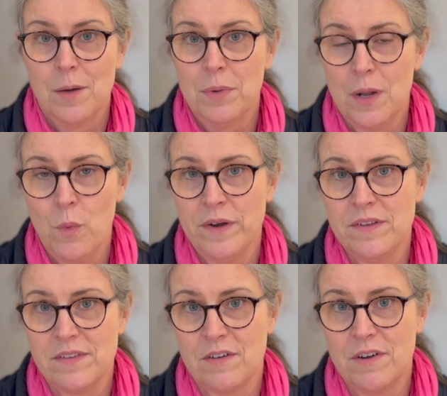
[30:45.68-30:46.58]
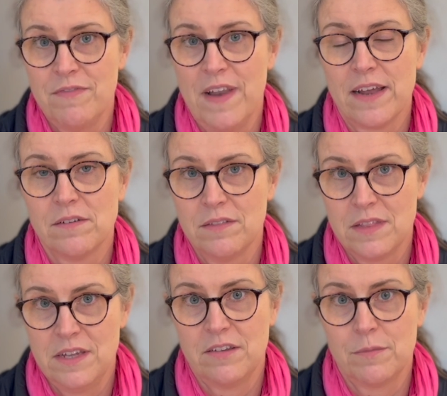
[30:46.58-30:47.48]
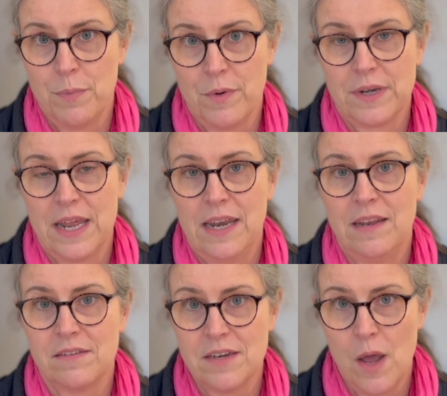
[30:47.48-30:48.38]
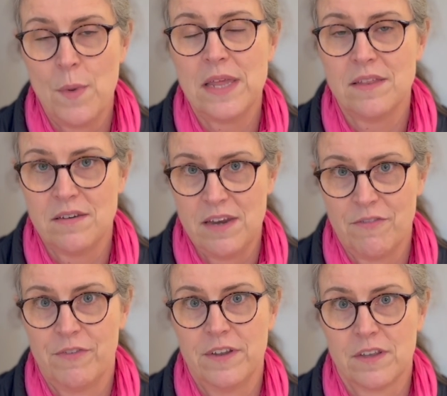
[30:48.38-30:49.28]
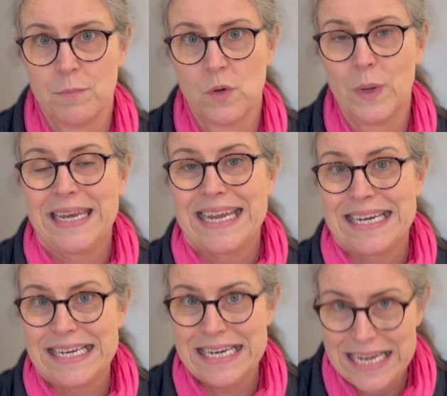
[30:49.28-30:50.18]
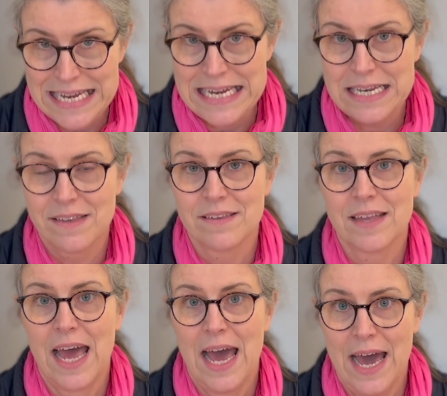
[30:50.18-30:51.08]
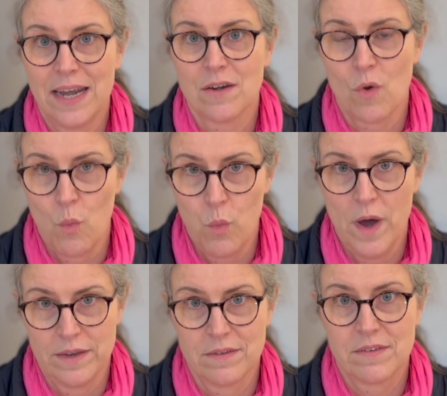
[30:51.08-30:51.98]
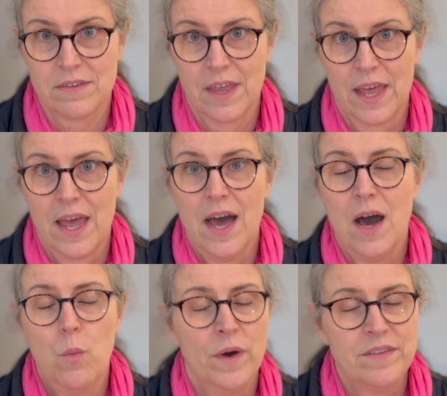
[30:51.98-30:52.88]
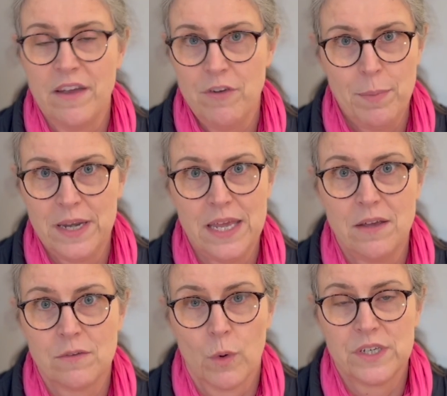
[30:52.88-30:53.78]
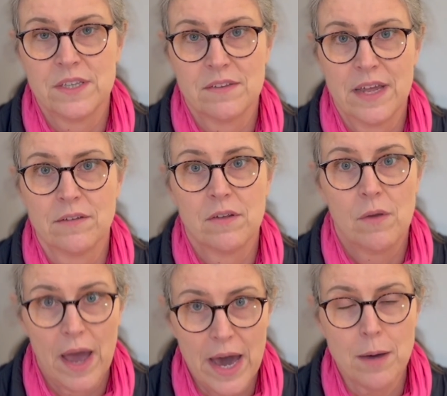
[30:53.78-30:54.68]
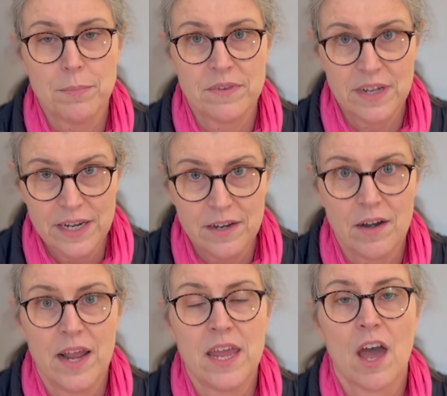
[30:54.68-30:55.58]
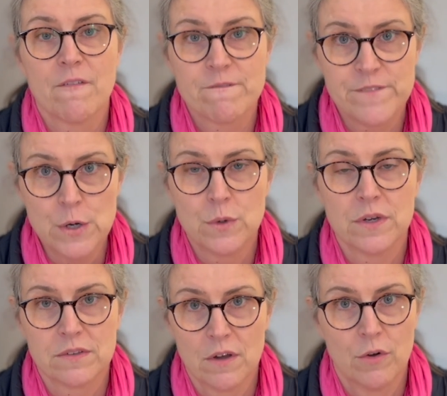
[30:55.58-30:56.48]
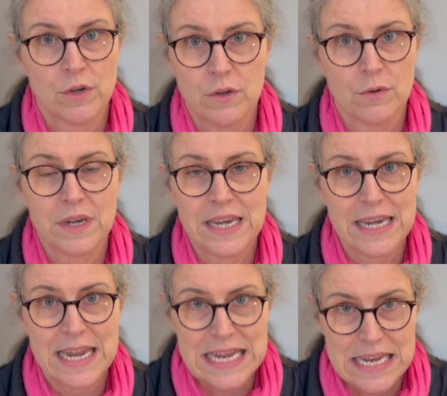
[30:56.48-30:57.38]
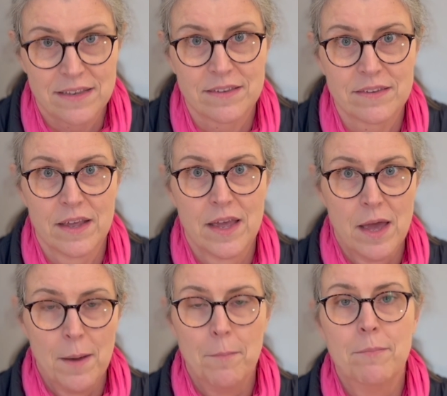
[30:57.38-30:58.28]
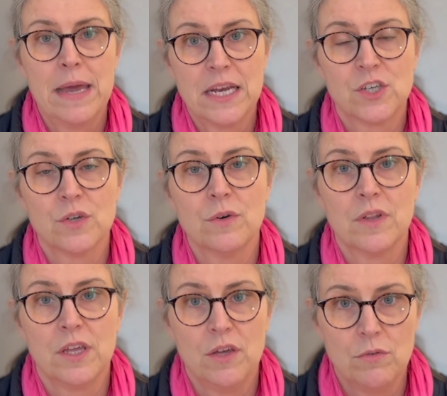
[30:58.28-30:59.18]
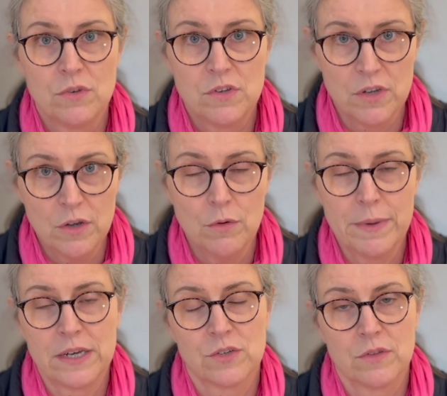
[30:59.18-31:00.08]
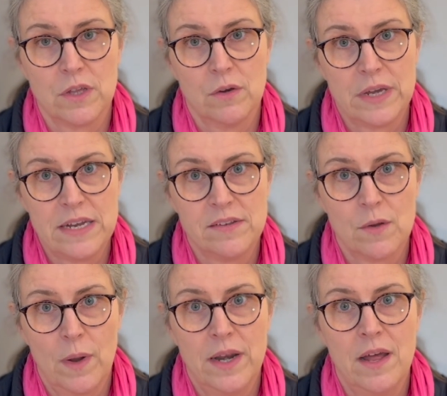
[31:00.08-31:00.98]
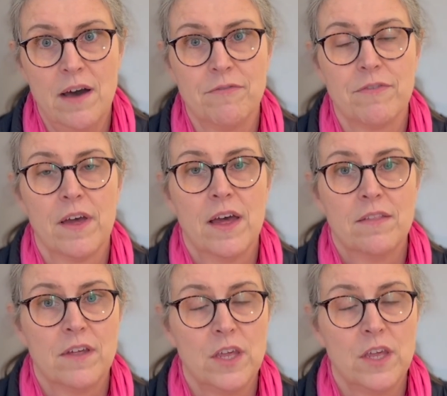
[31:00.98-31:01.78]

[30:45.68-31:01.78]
But I want us to reflect on this point, and it's knowing the difference between needs and wants. I want everybody who's watching this now to absolutely focus on your needs. Make sure that you do make sure that you're eating well enough, that